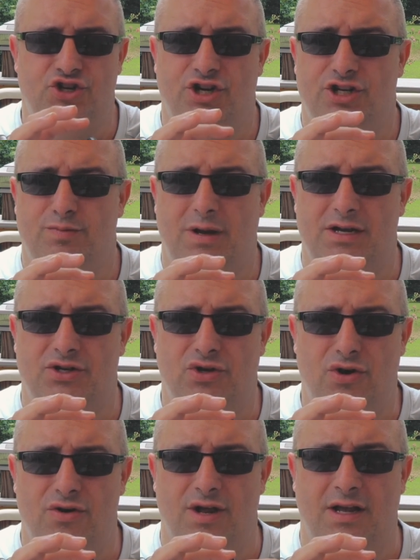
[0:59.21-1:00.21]
just by
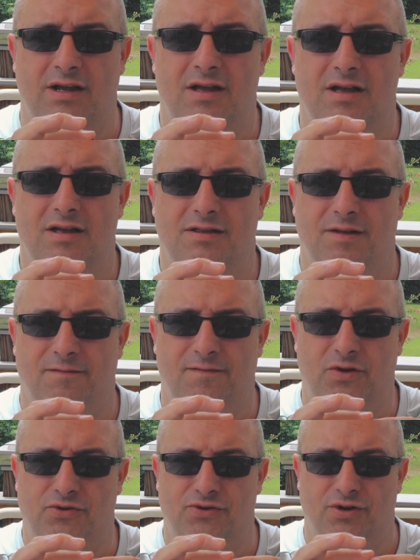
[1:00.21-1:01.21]
turning the
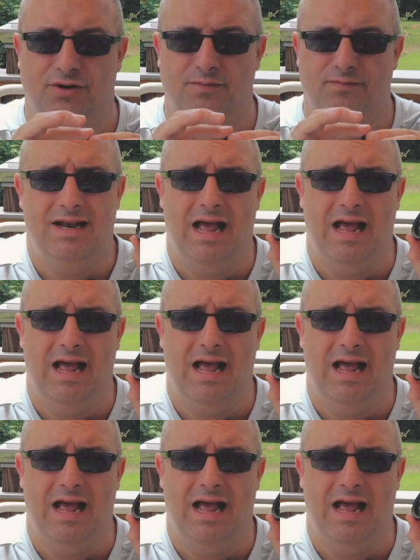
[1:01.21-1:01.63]
filter.